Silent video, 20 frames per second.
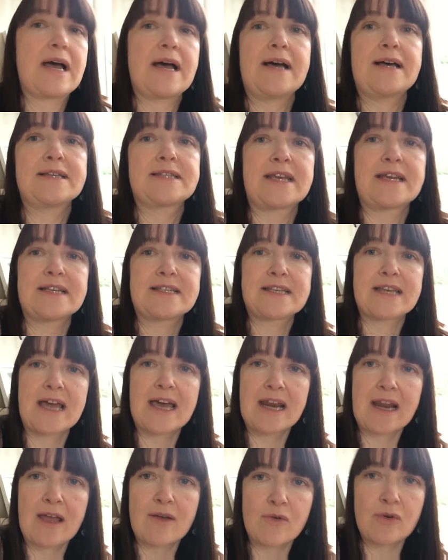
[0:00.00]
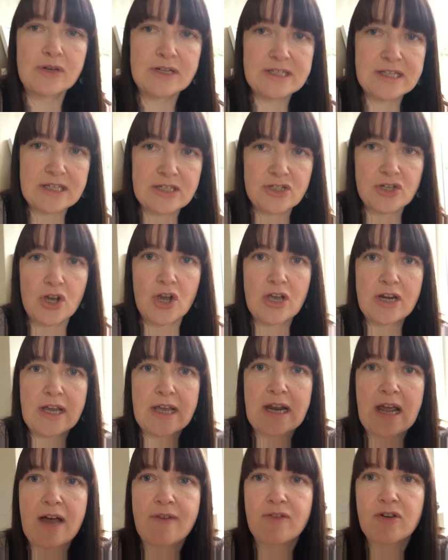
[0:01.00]
as I said, I'm going to sit down
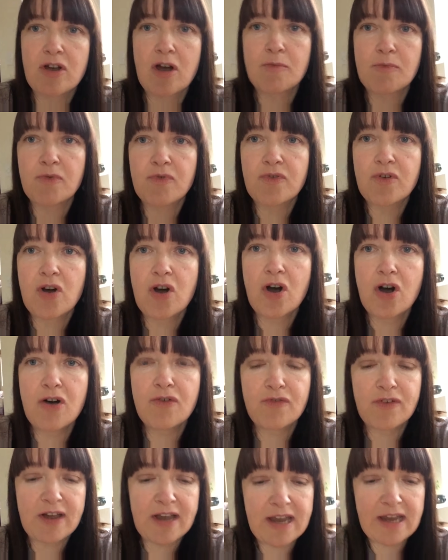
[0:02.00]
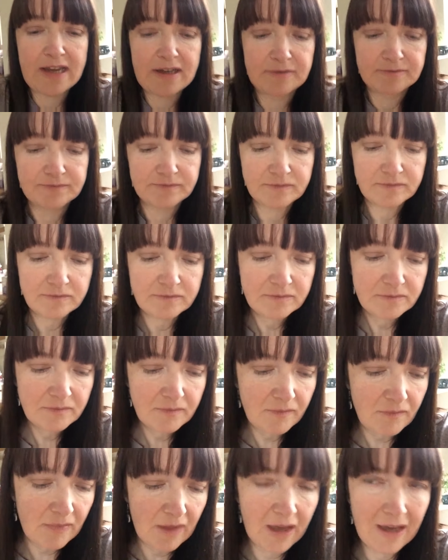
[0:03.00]
and have a cup of coffee
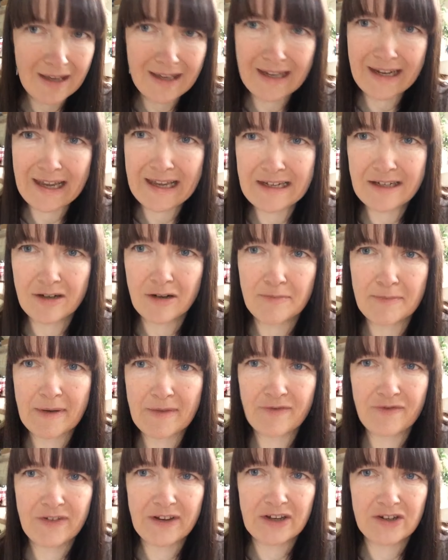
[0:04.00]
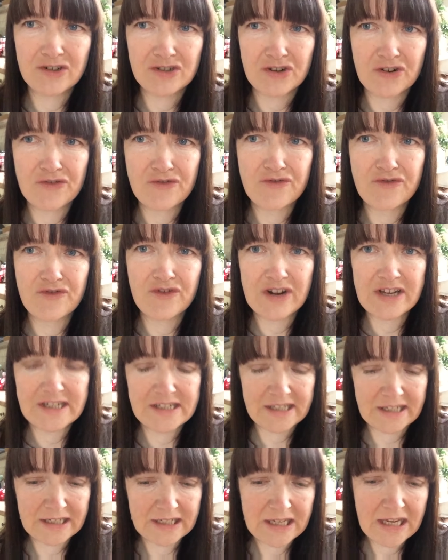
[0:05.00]
and get heated up. My fingers are
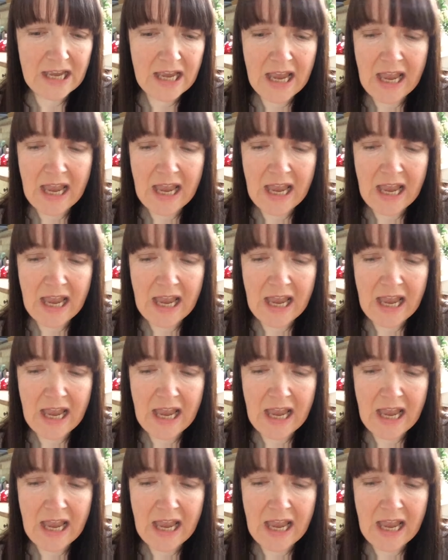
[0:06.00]
freezing.